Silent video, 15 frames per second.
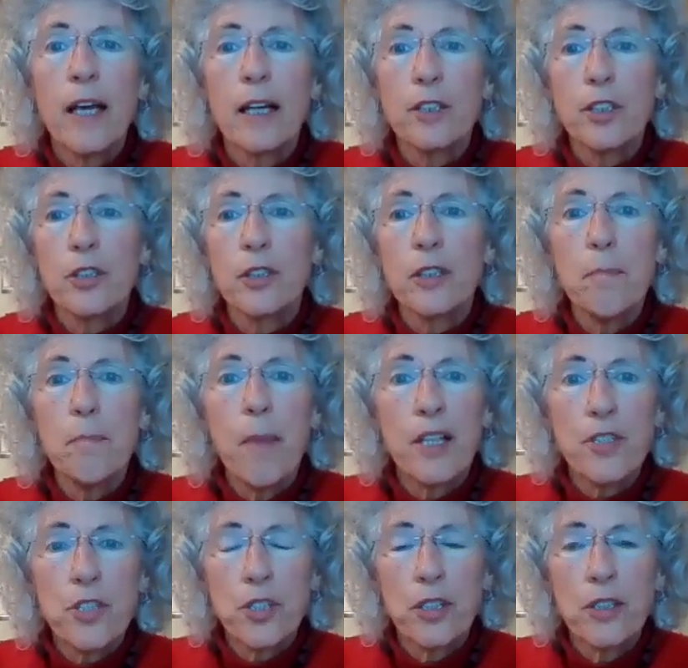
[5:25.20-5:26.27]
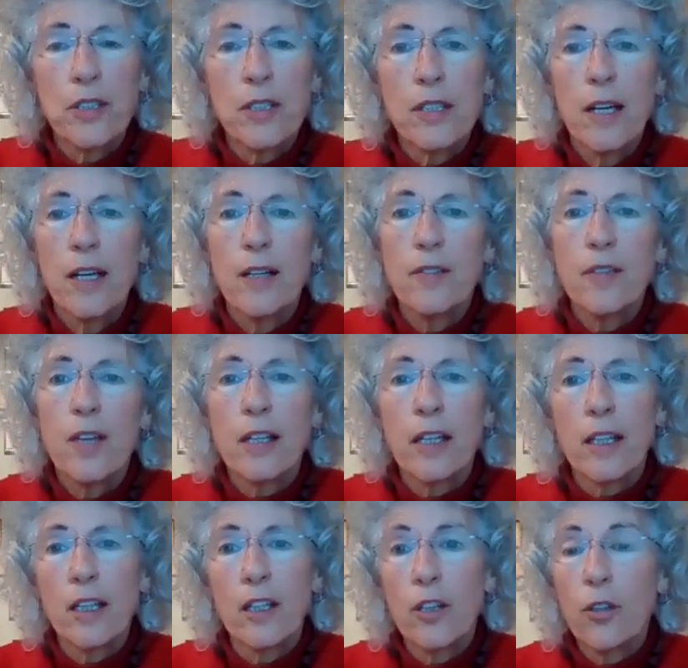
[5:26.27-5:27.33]
it actually mentions that
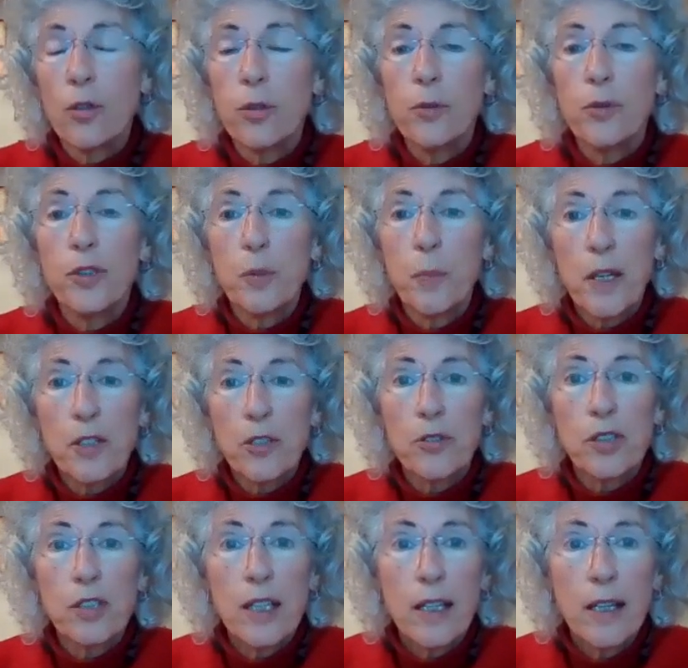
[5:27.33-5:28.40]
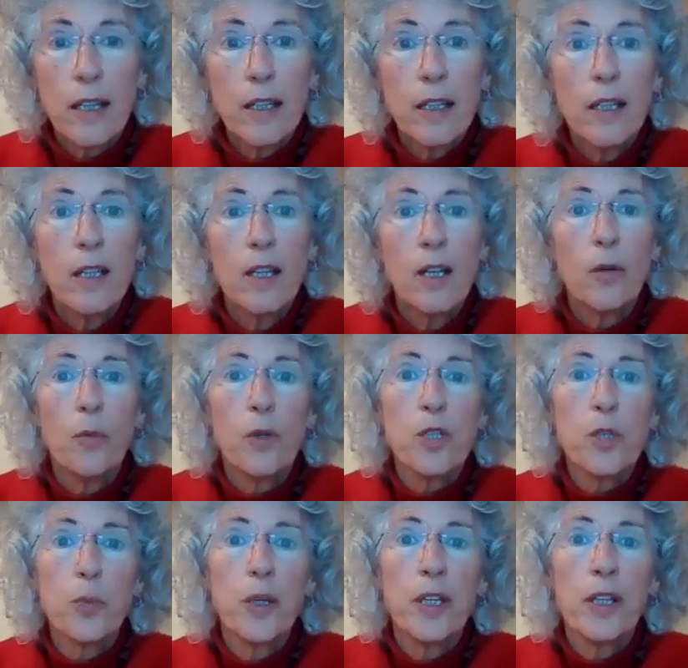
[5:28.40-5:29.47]
it can include special seating,
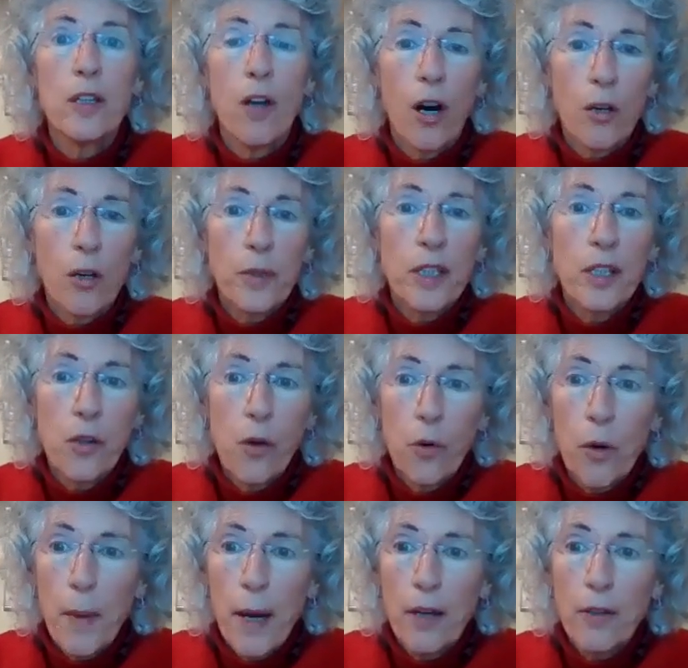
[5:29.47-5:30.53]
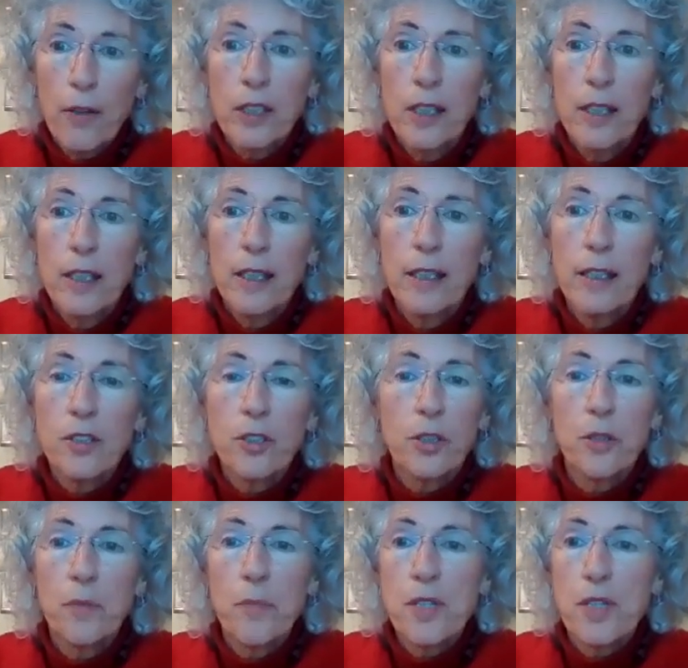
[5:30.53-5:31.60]
which we already know about in
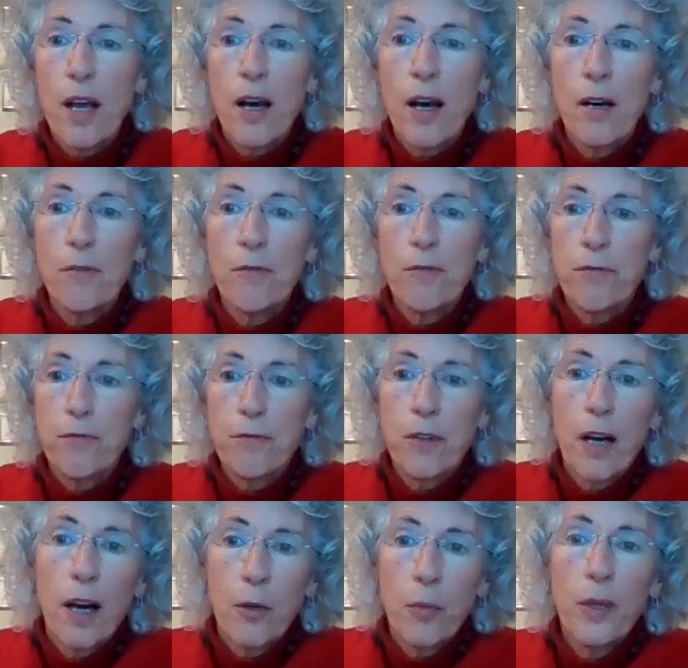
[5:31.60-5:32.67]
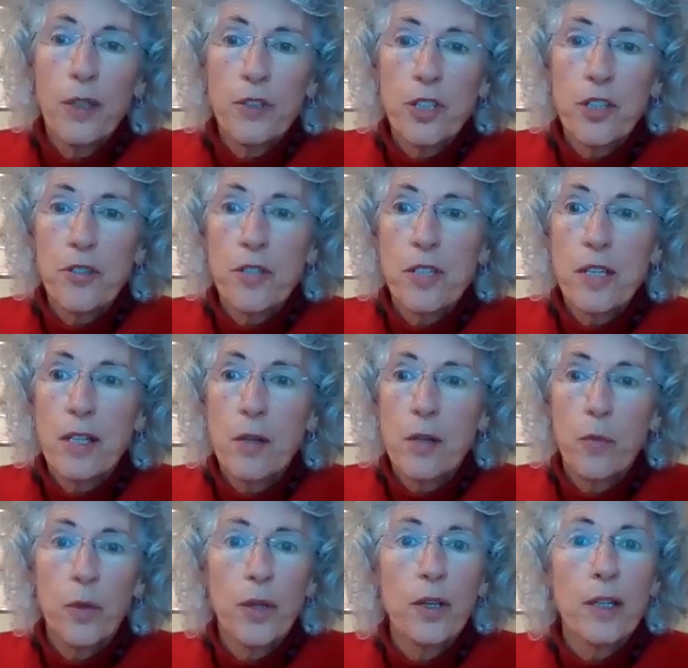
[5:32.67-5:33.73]
terms of our wheelchair
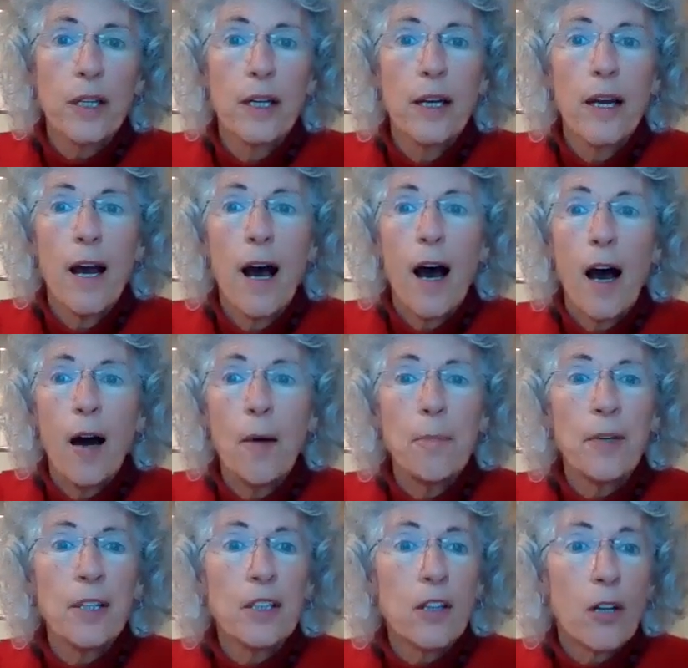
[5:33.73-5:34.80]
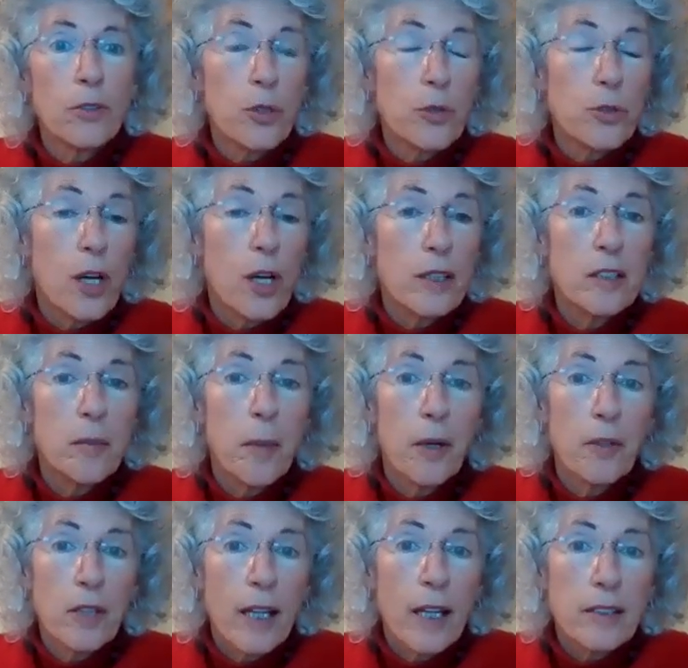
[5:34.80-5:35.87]
seating work. But it also talks
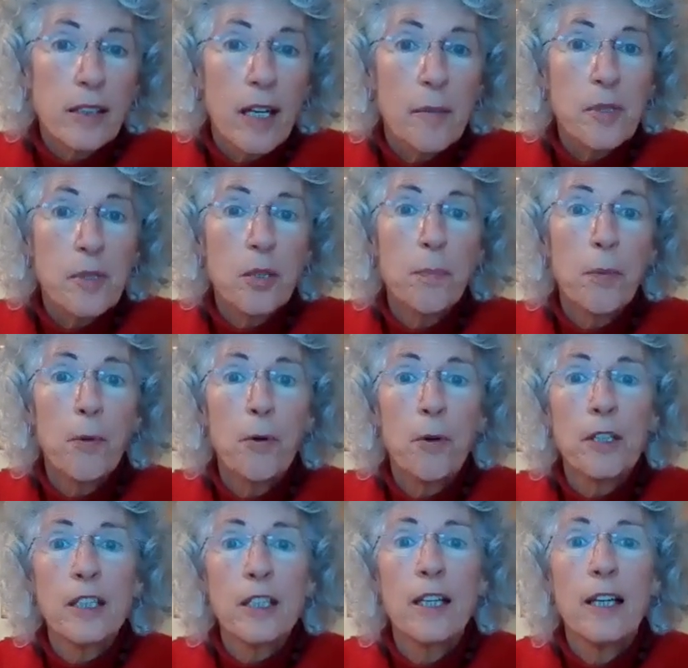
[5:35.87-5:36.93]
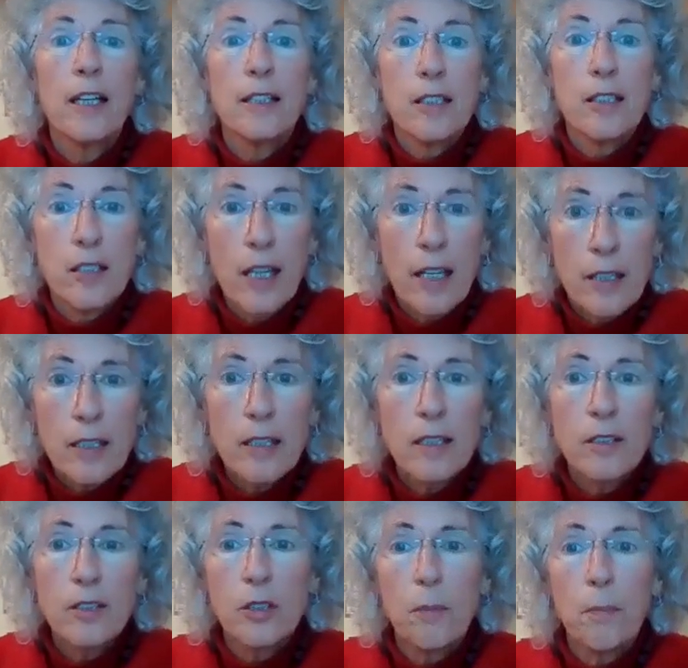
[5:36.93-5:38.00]
about nighttime support,
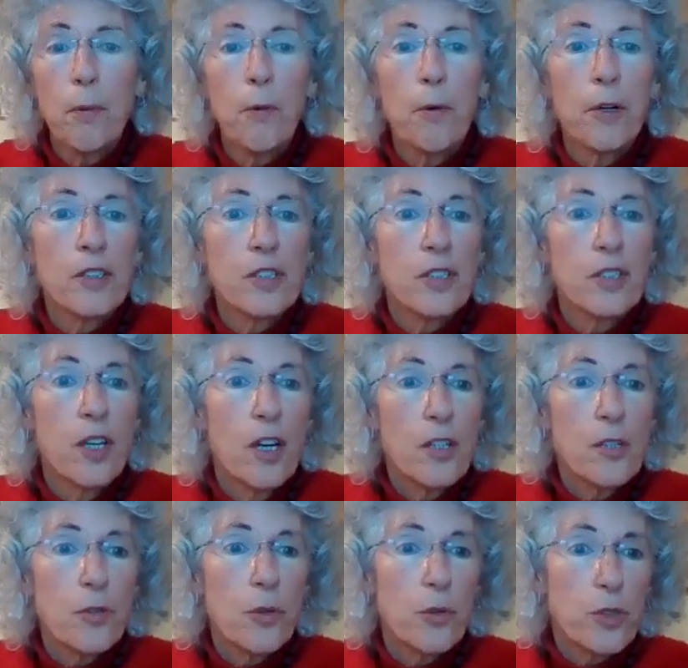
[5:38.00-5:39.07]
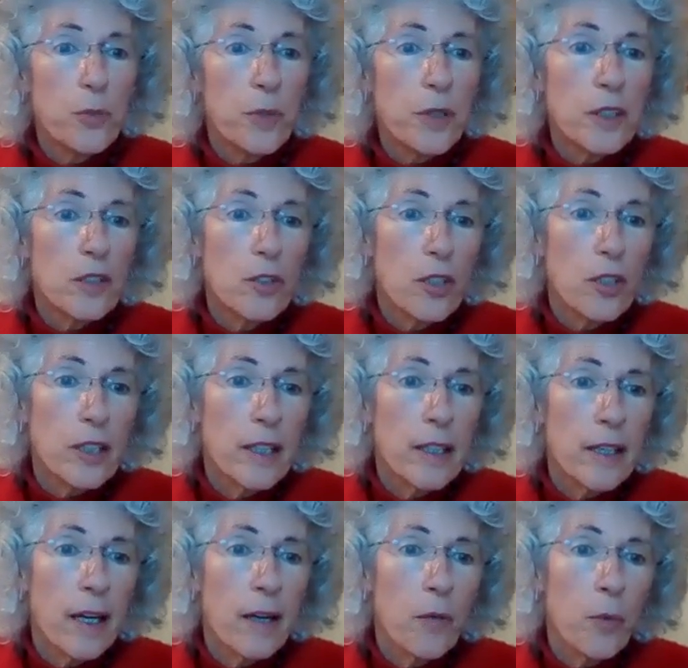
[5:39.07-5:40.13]
standing supports. So it's really
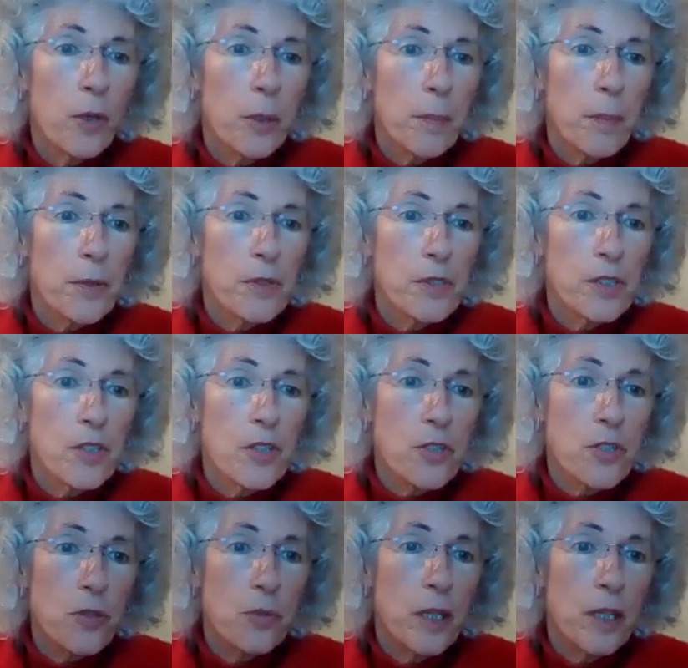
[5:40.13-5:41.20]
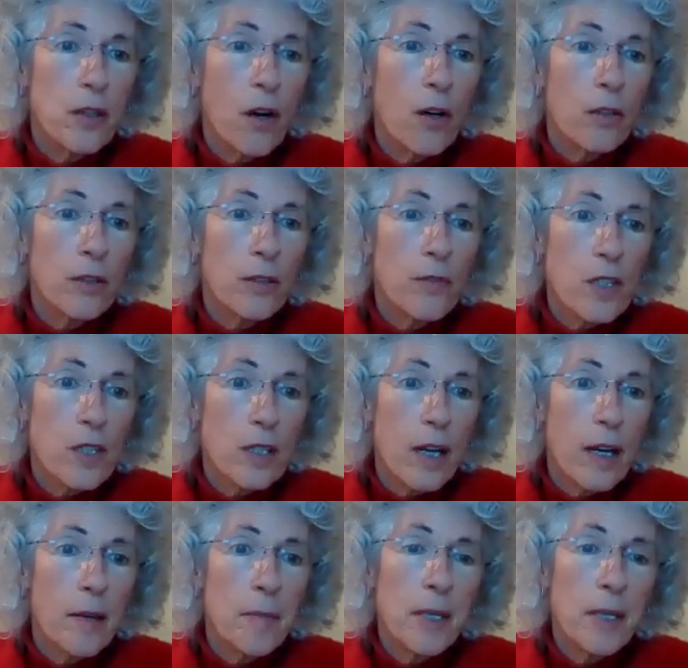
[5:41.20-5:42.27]
looking at what a person is doing all of the
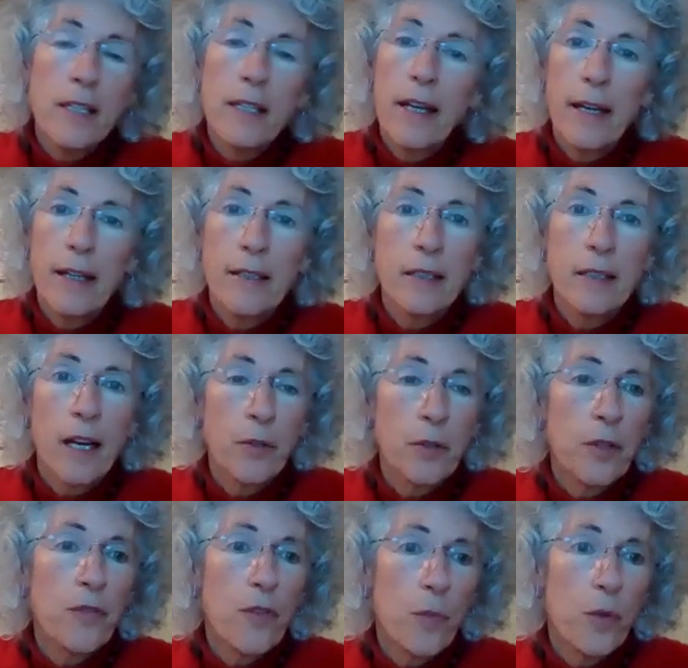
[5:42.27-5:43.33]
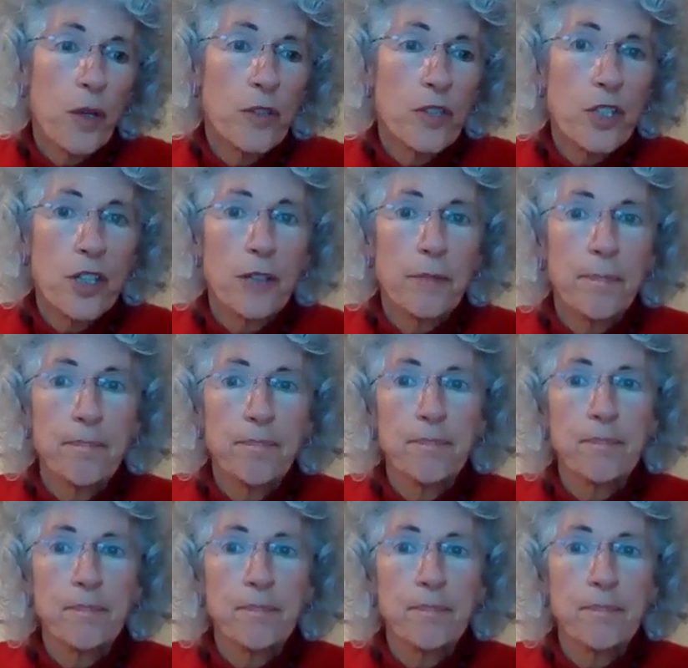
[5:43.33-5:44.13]
time in and out of the wheelchair.